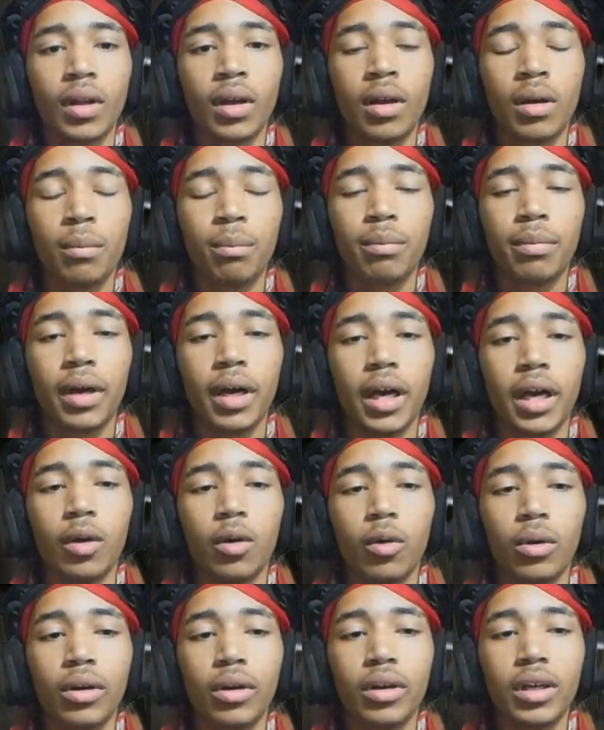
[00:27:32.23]
But we're
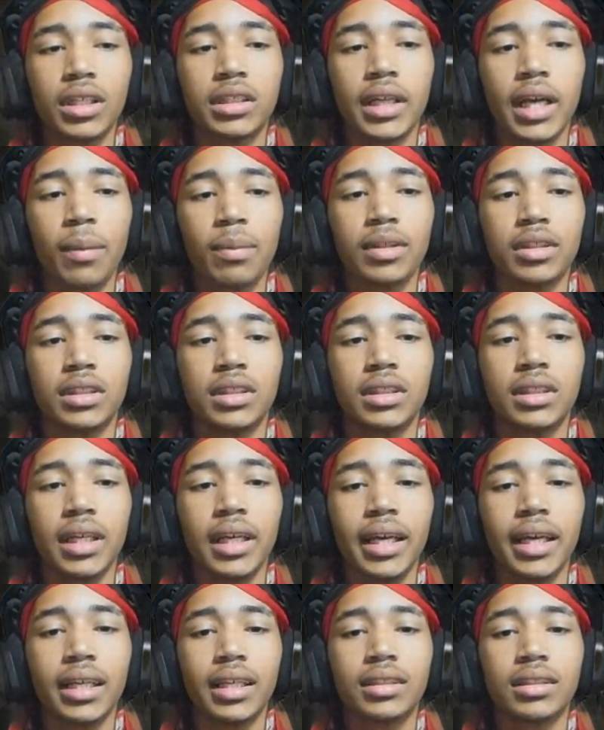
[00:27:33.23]
in chapter
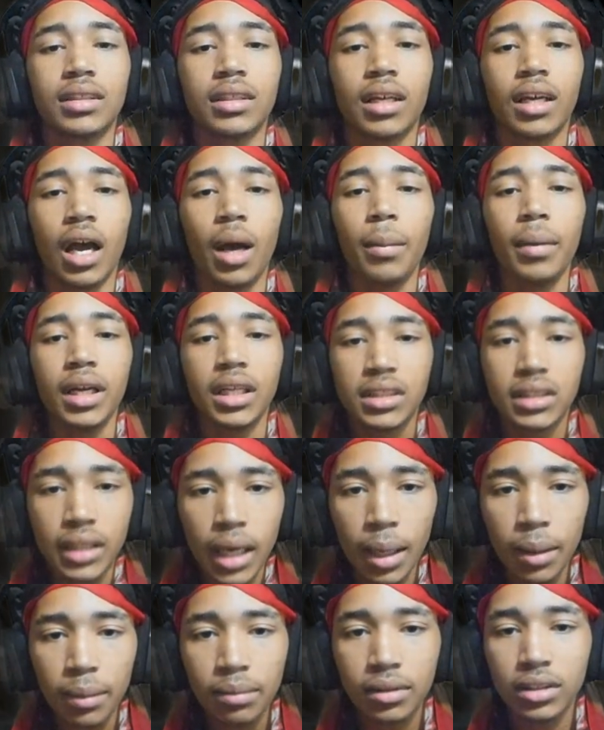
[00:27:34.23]
6. How many
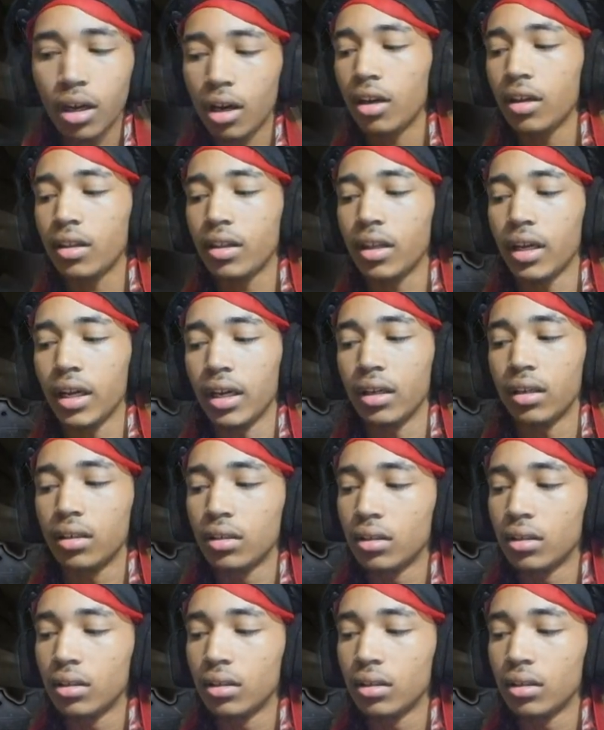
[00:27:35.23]
chapters are there?